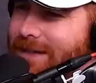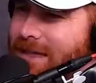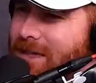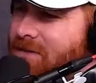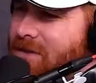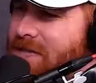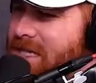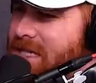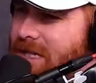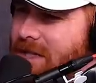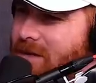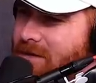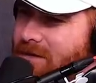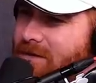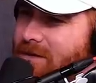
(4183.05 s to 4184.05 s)
even
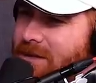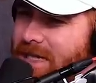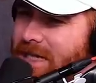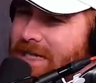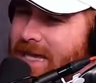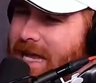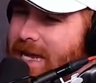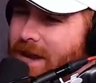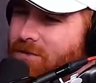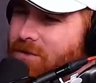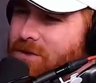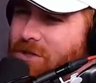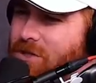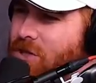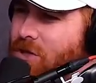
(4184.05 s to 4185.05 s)
still, that that
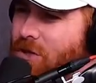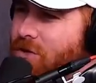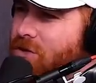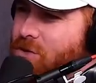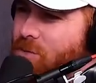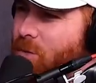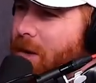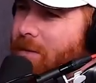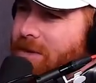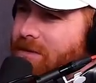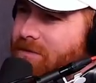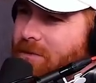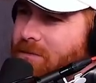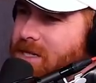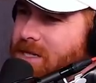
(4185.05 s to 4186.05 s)
never deters
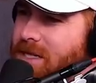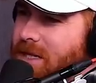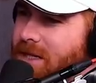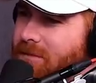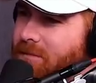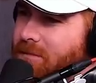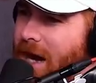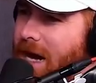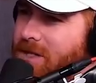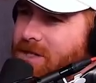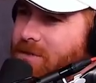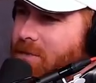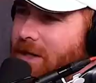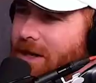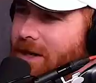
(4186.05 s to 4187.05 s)
women from seeing a
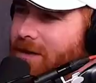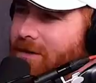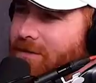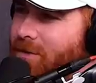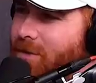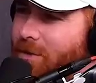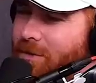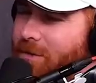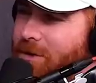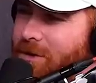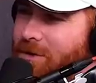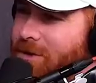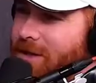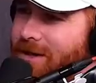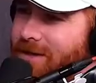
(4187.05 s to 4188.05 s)
box spring on the floor when
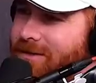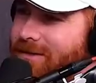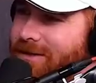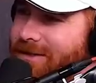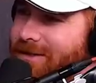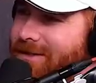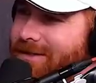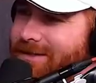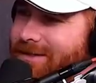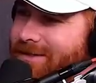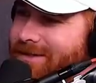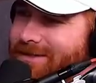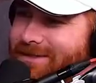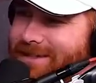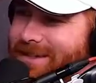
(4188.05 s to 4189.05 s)
you're young. Oh
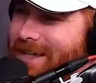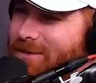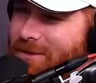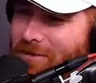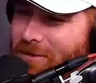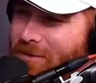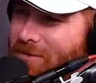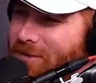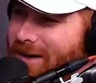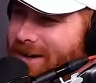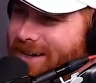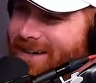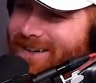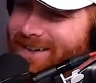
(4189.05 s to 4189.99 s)
hell no! They don't give a fuck.